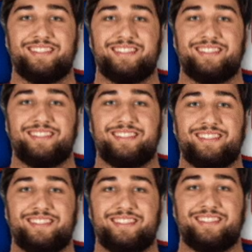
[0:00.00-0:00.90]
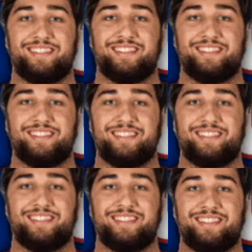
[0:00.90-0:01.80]

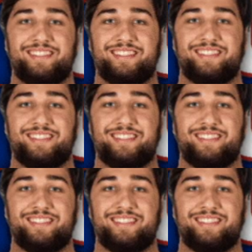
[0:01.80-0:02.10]
No words are spoken by the person on screen.